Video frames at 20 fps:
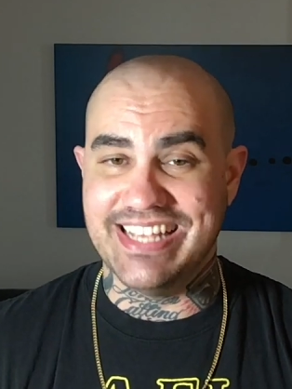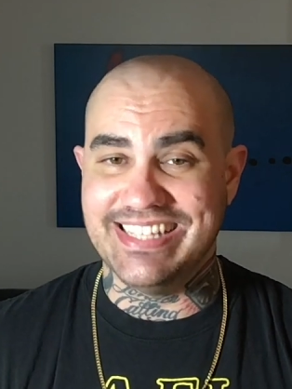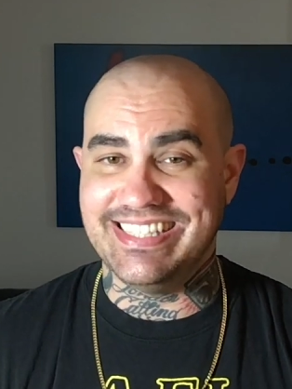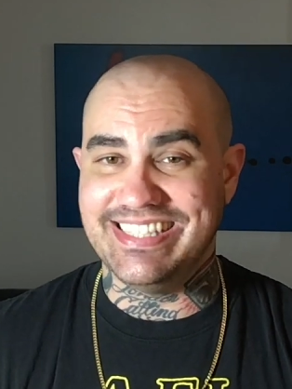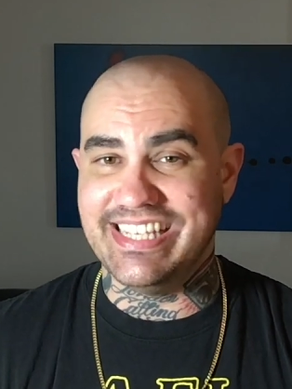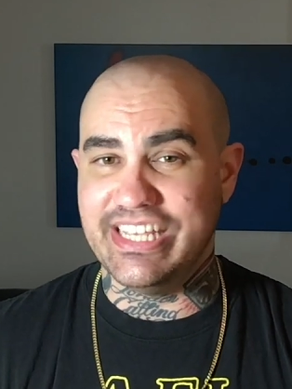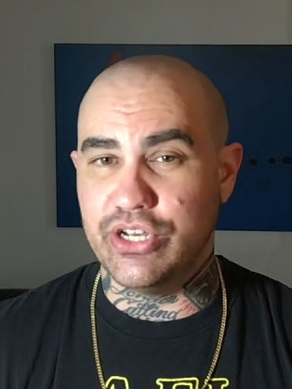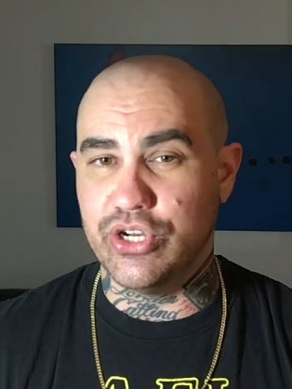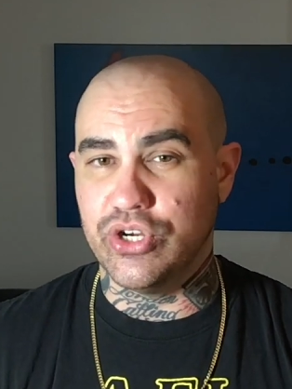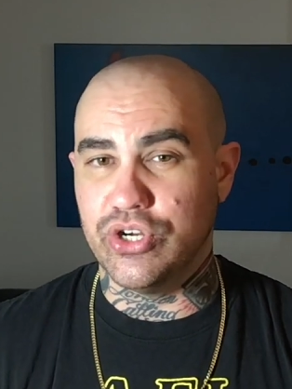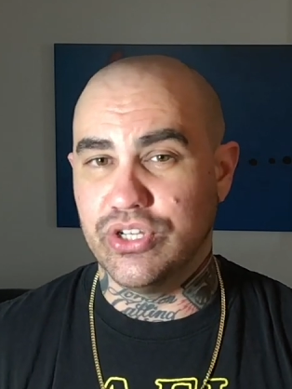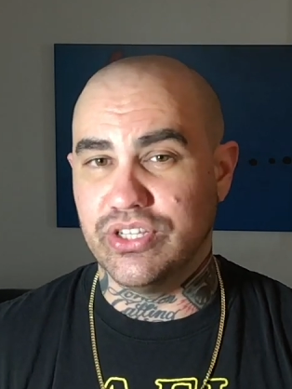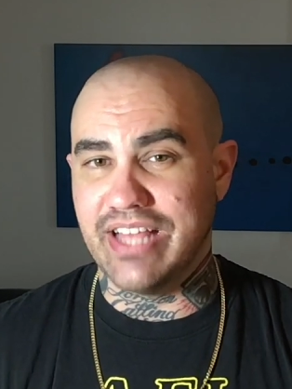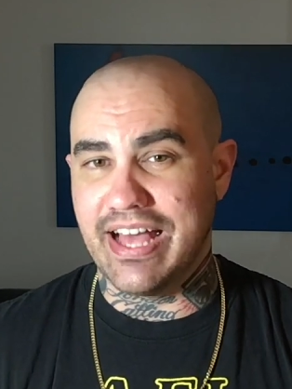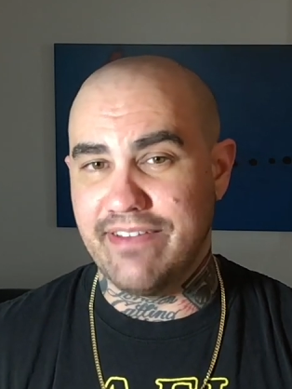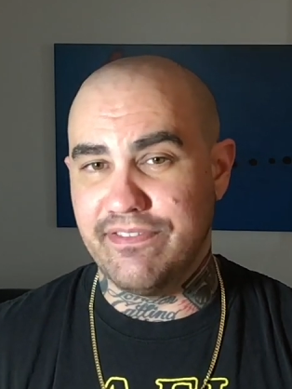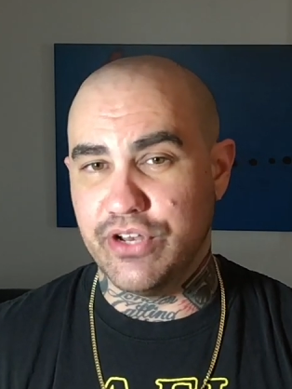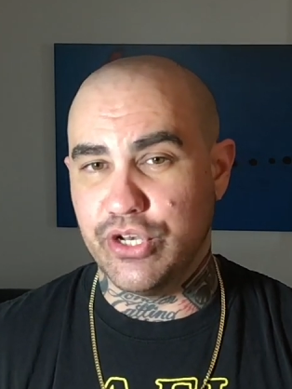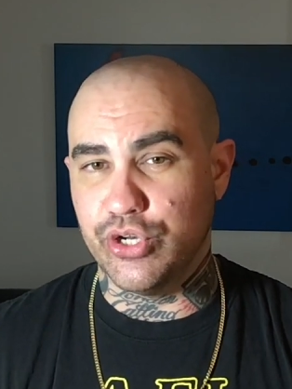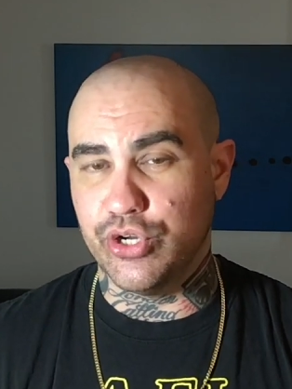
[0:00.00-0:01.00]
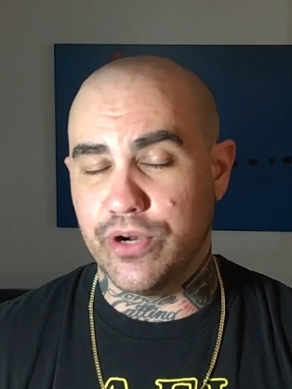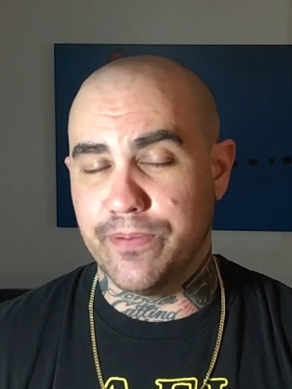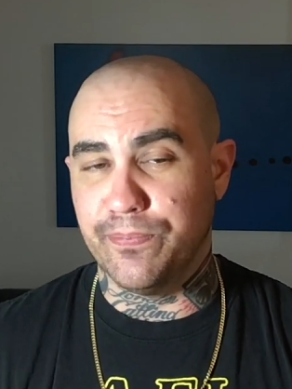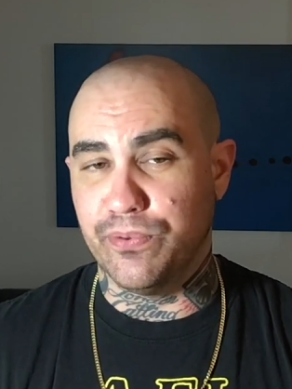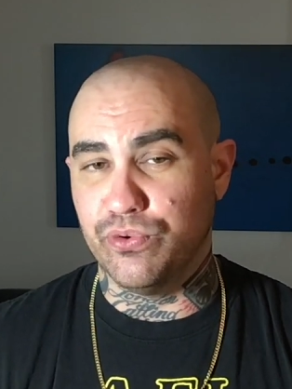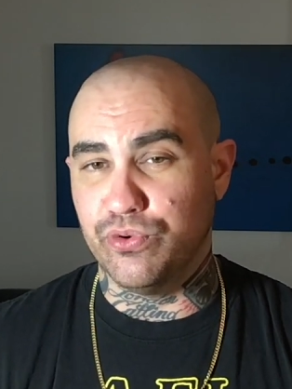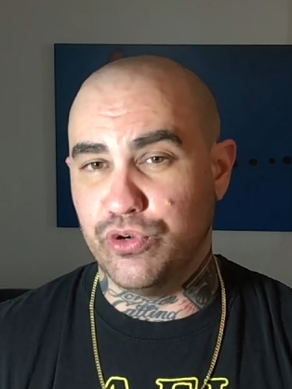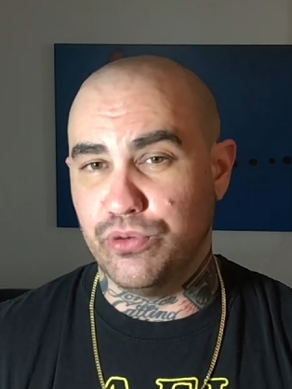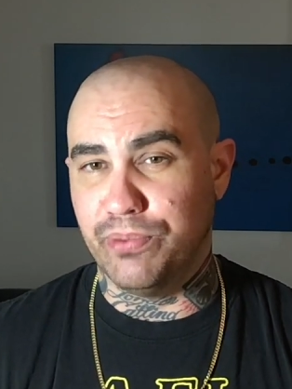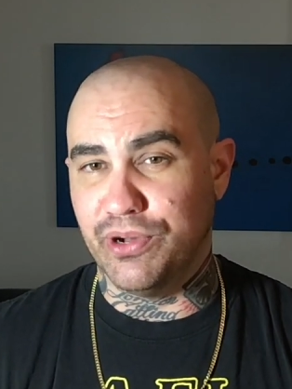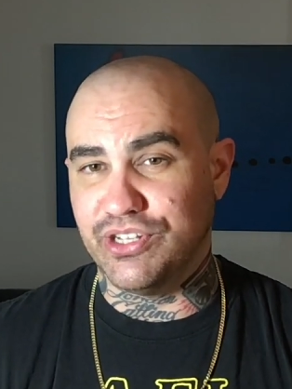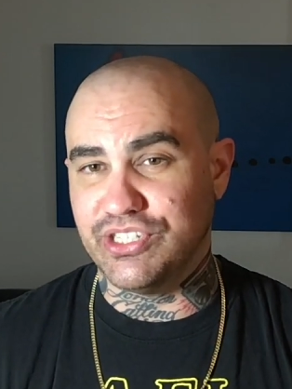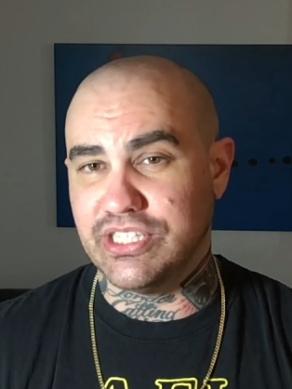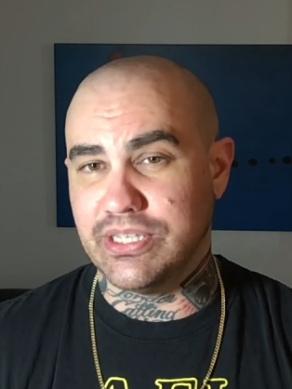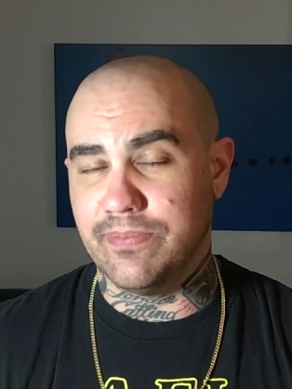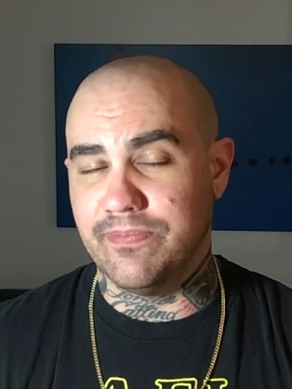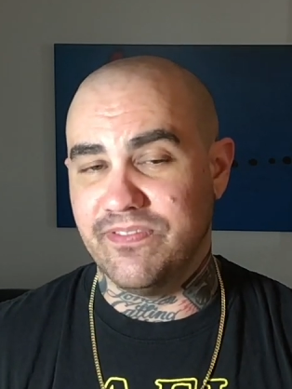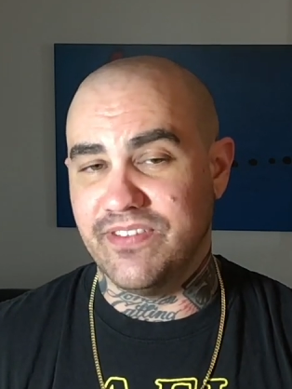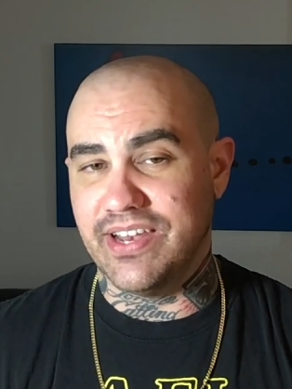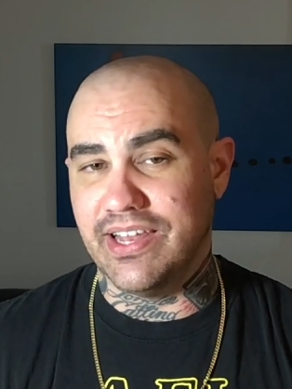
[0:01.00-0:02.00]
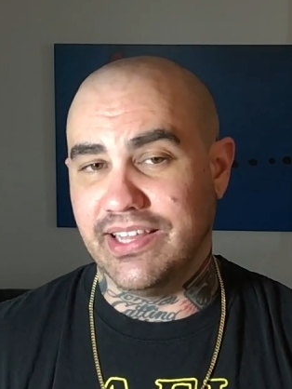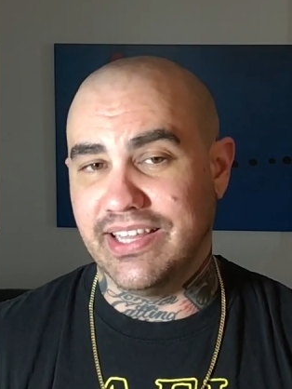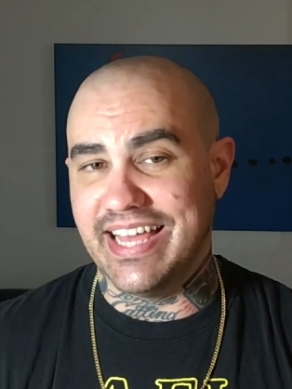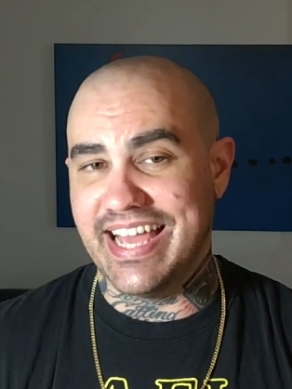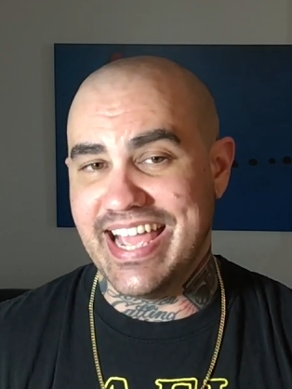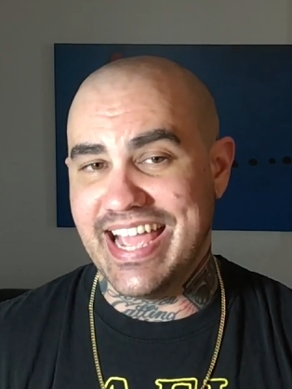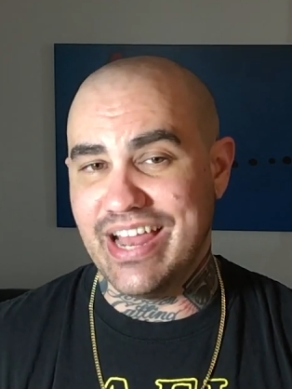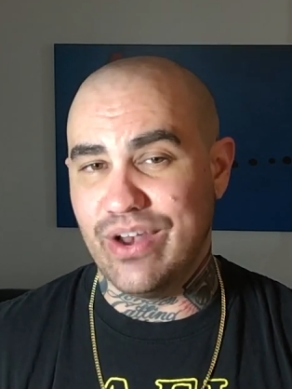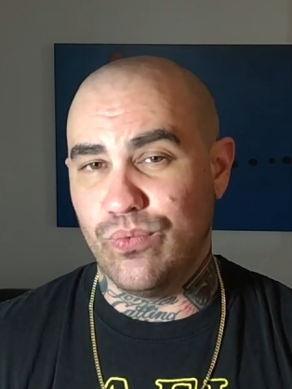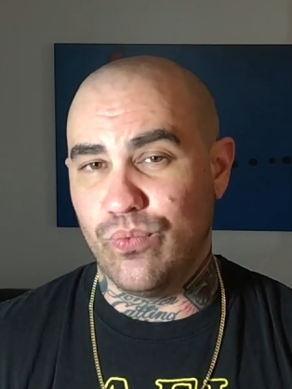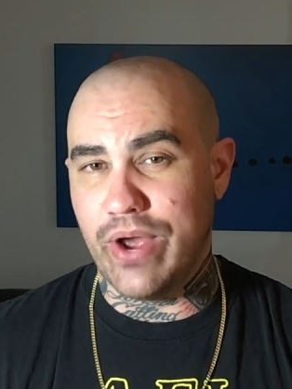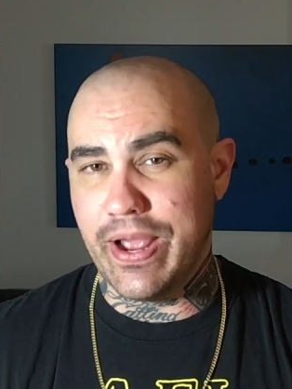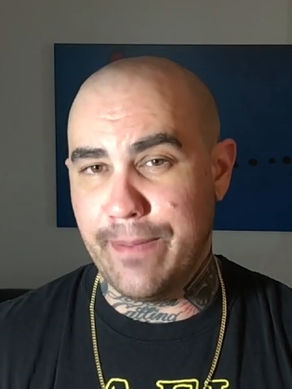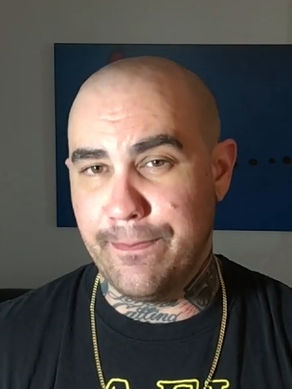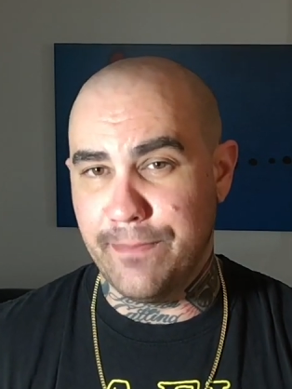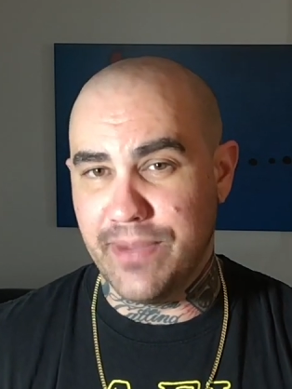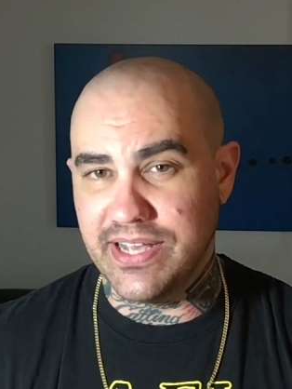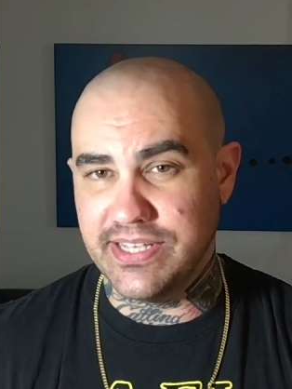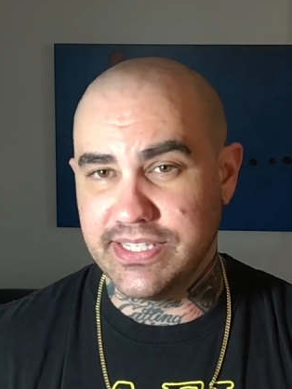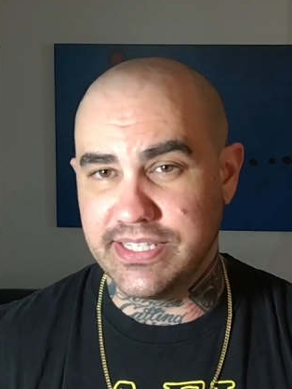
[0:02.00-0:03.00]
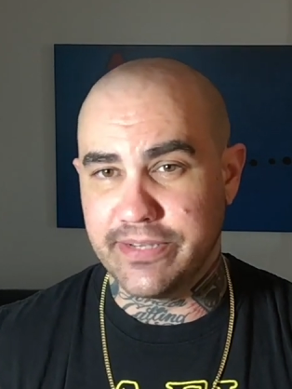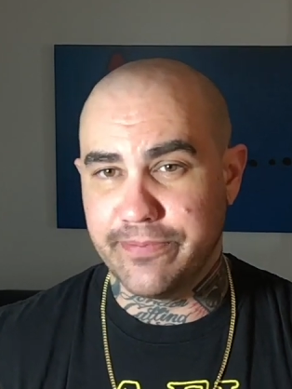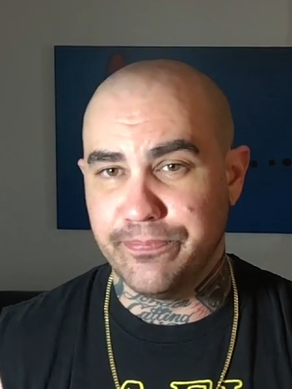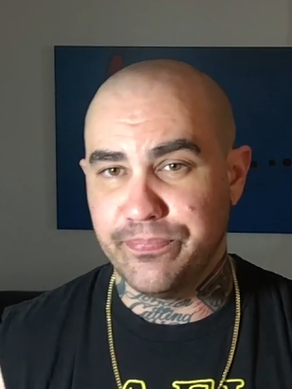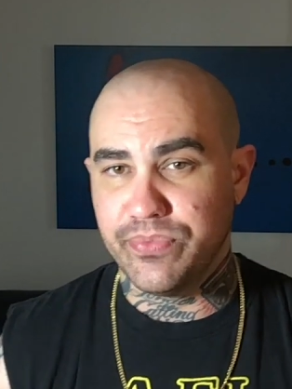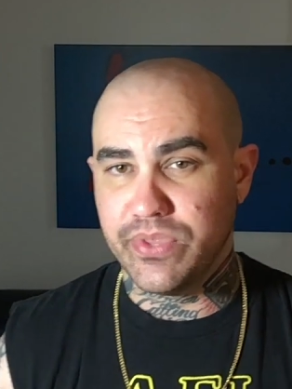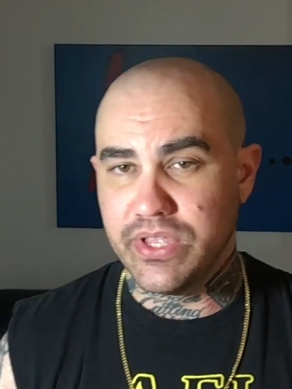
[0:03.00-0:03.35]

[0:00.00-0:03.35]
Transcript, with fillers: cedar, lavender, Peru balsam, vanilla, and white musk.